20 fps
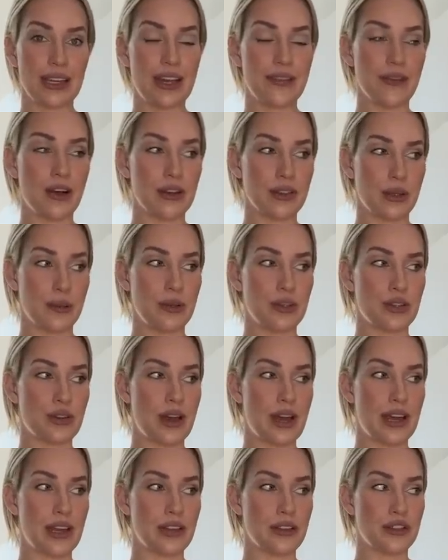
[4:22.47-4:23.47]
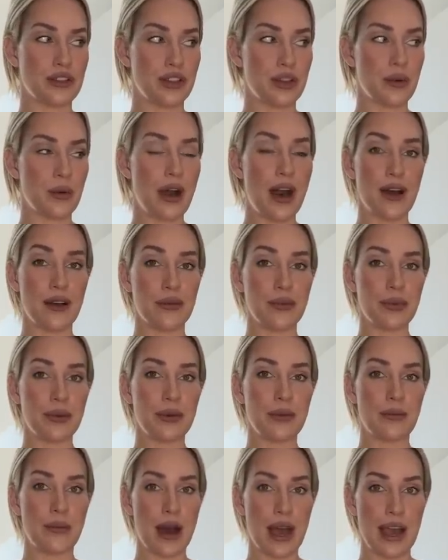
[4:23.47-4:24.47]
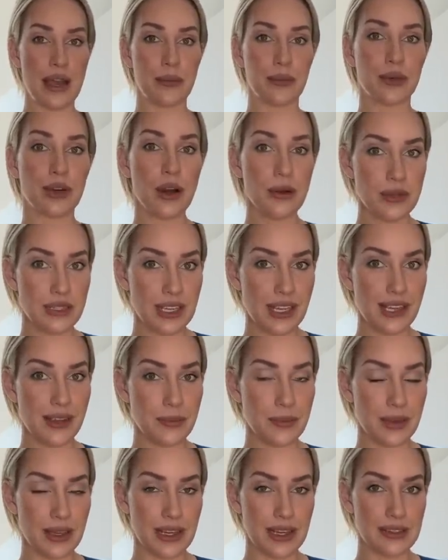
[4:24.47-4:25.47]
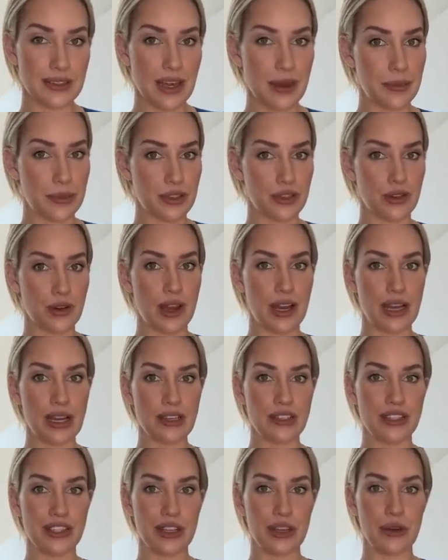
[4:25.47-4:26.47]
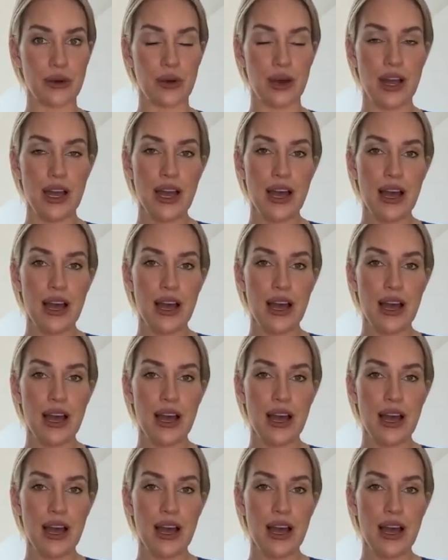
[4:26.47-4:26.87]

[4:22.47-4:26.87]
I've also been trying to up my protein because I've been trying to